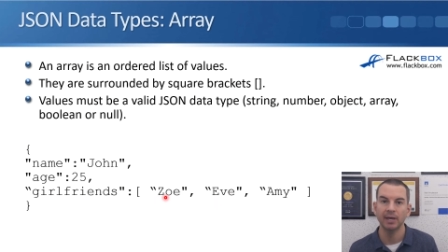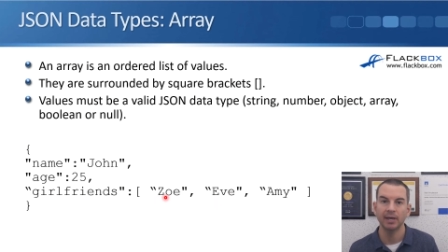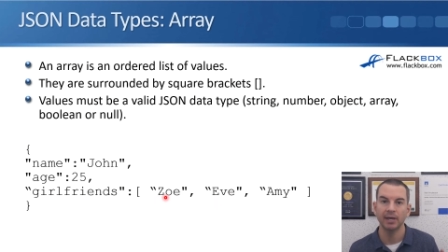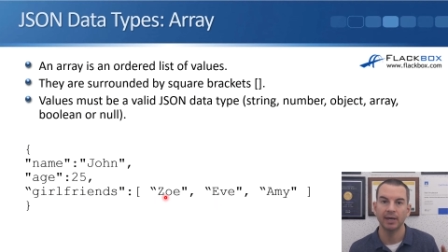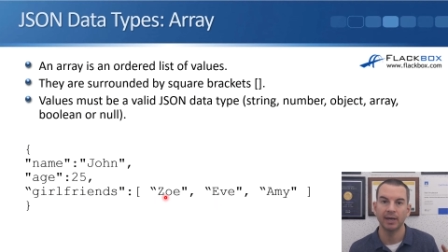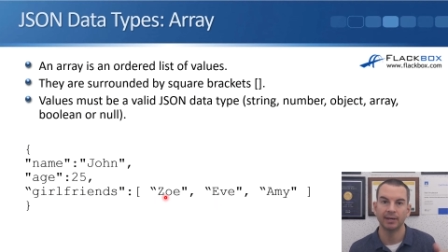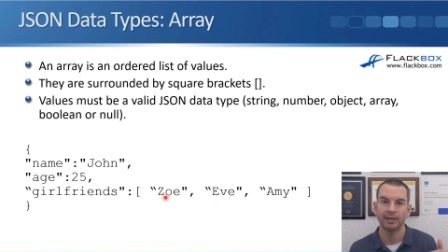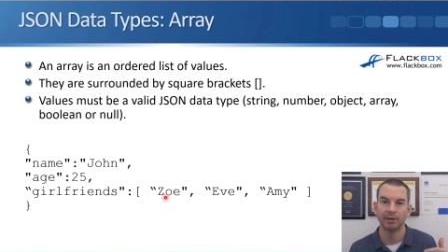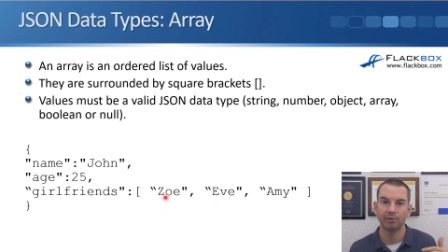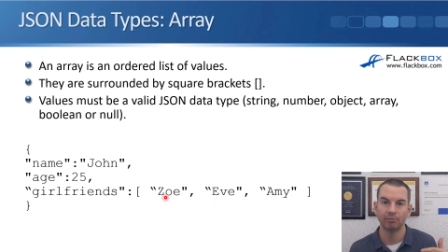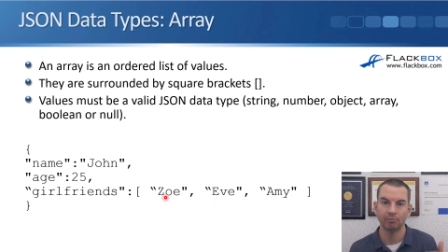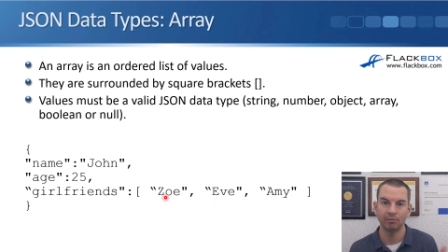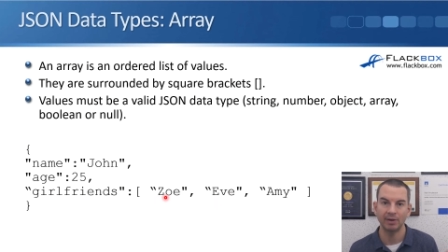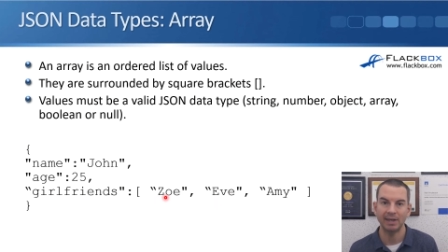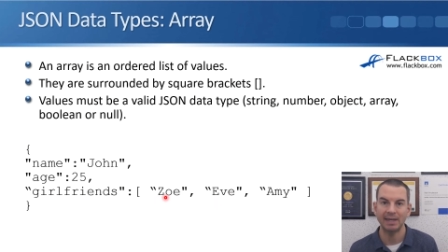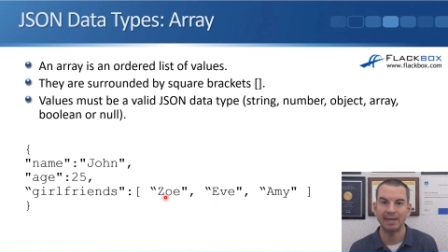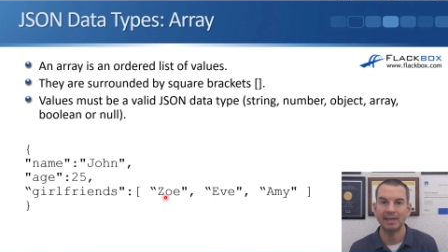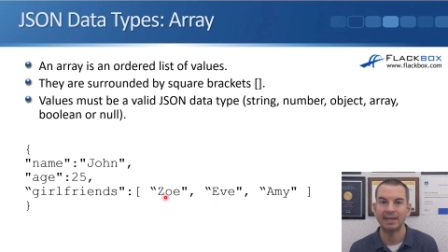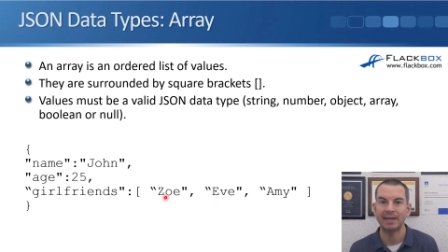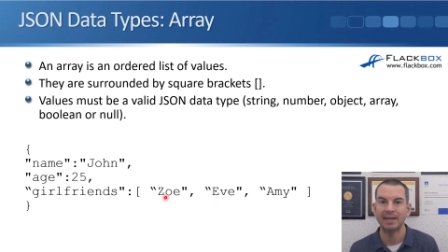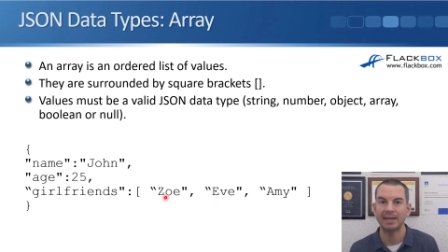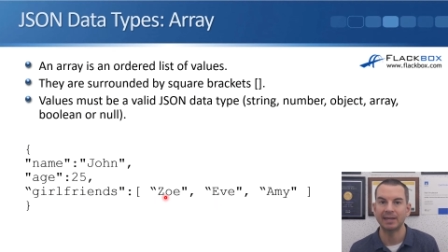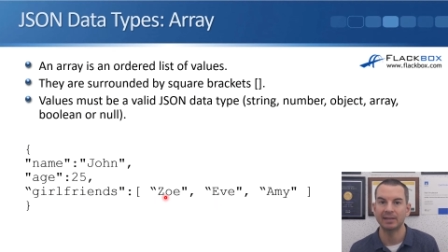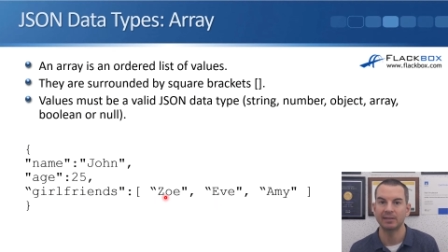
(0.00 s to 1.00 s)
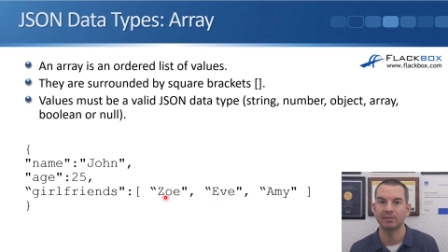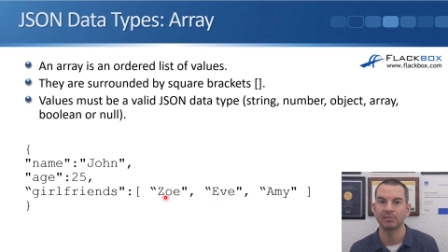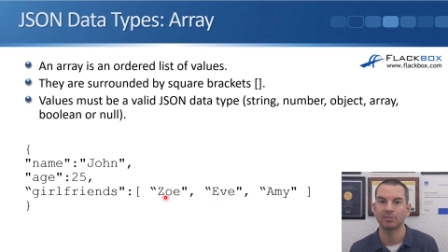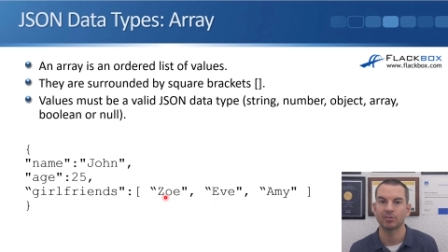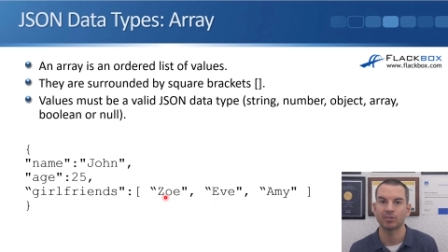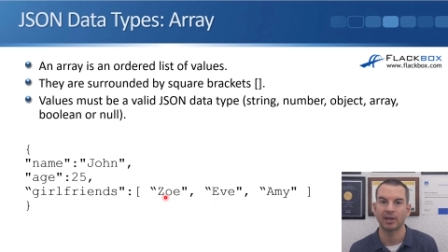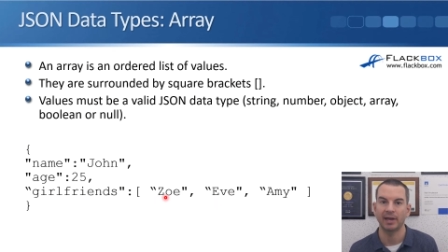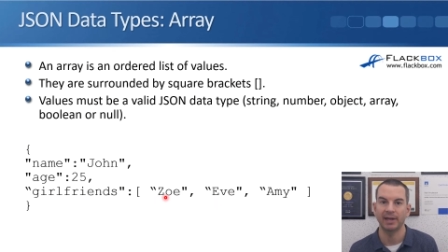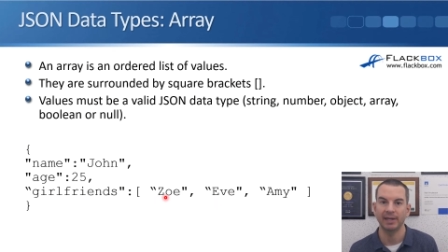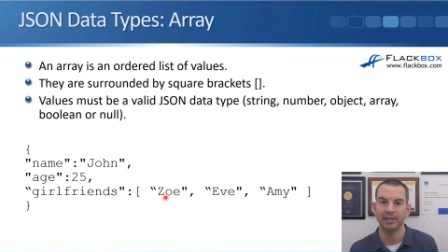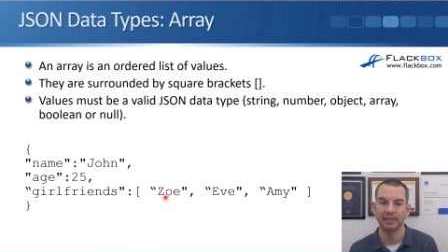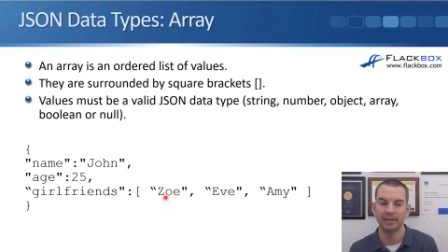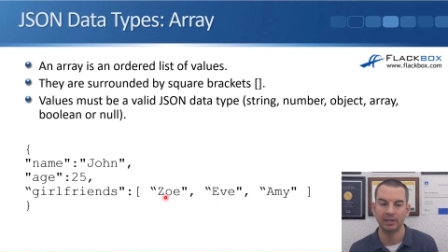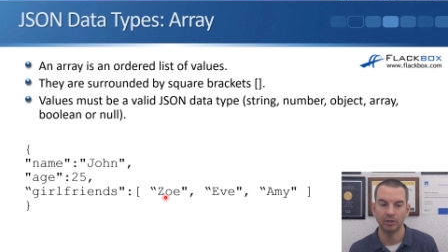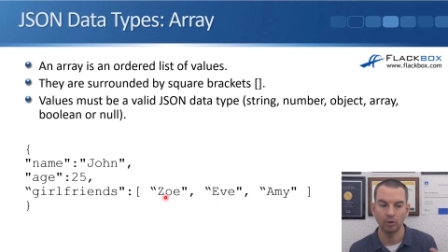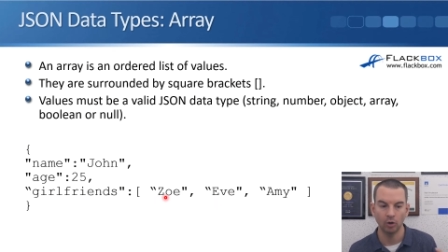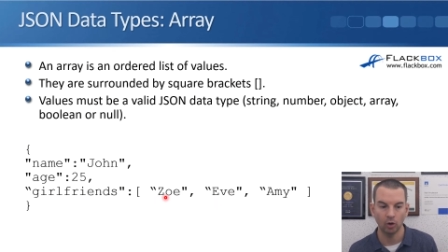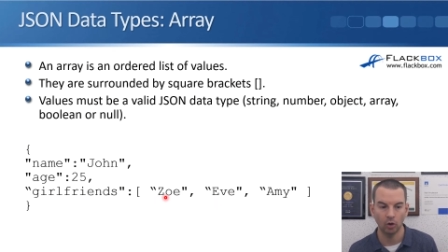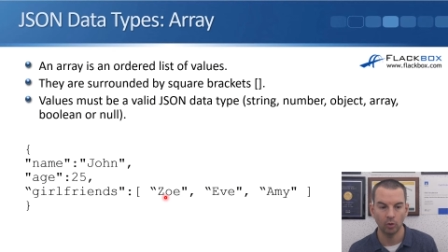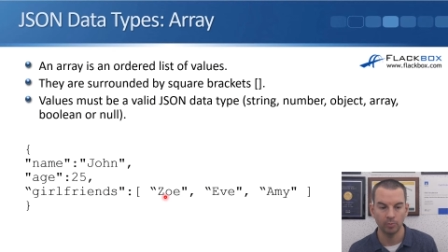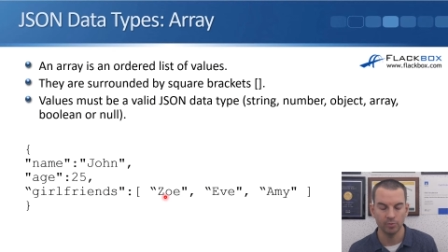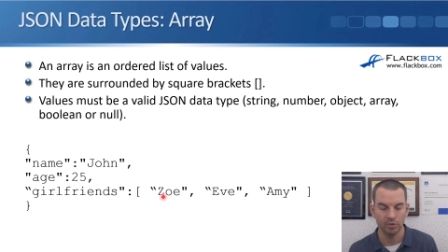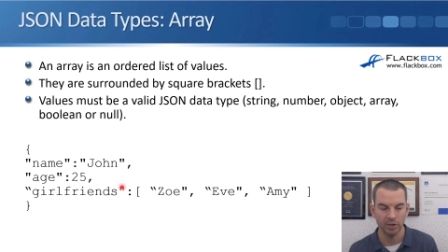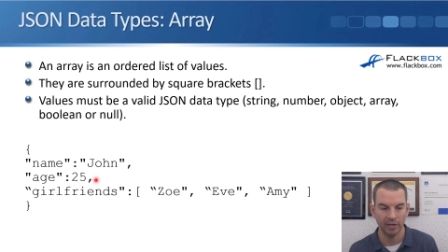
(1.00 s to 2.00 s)
an array inside an
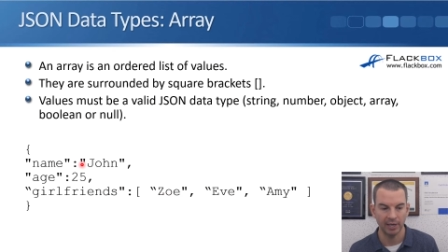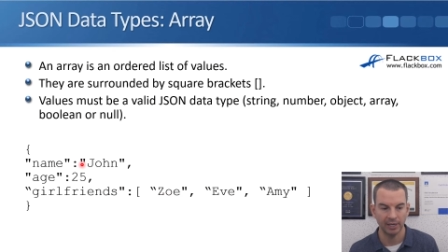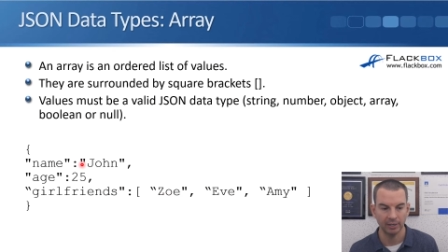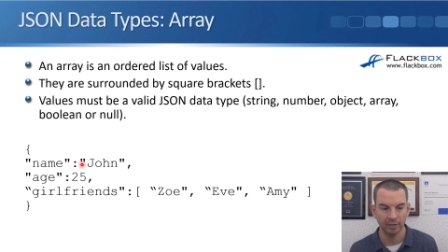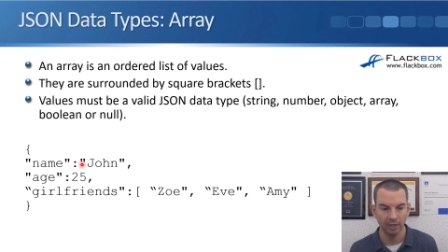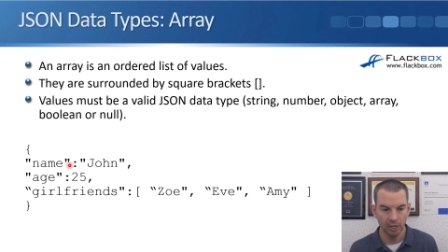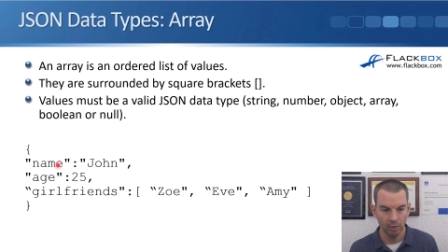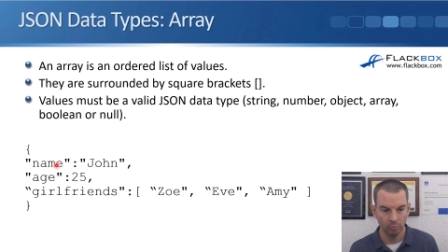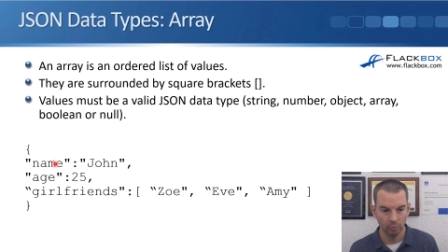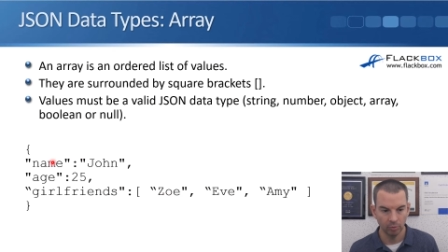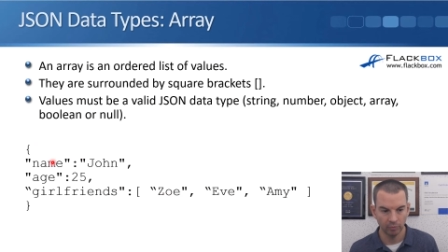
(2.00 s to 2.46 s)
object.